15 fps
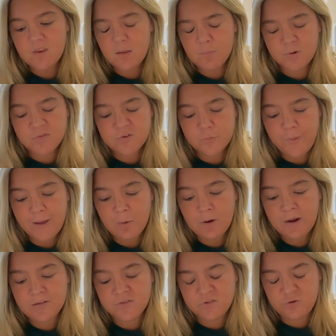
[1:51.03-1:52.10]
Personal power
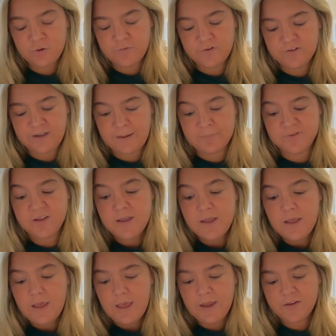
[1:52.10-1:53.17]
has 2 different types,
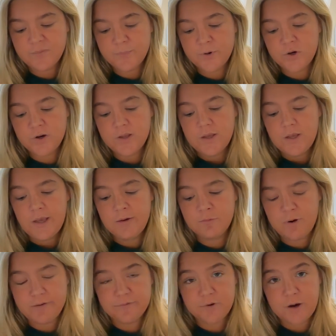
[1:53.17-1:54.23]
expert and
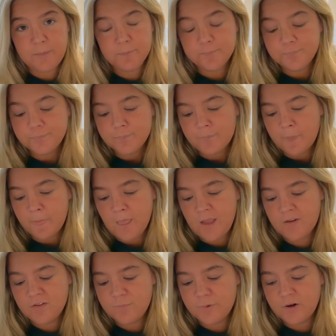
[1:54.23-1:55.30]
referent.
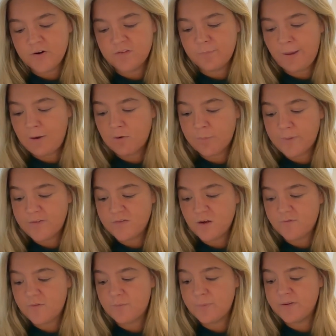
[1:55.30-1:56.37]
Expert is power based
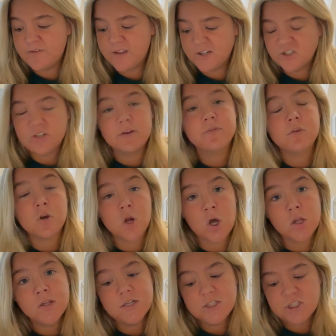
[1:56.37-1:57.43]
off of possession of
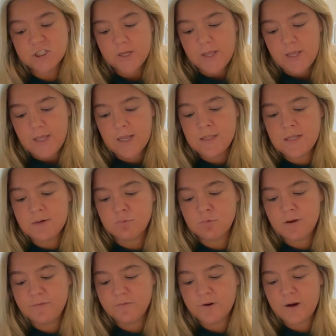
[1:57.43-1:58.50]
knowledge, and then
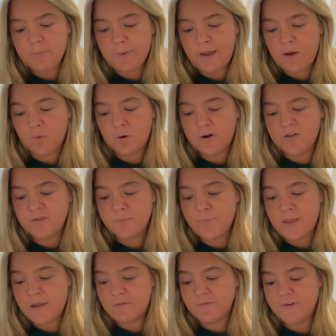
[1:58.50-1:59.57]
referent power is
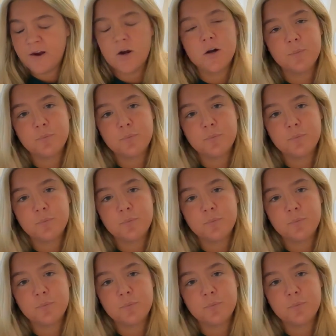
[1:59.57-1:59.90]
being fair and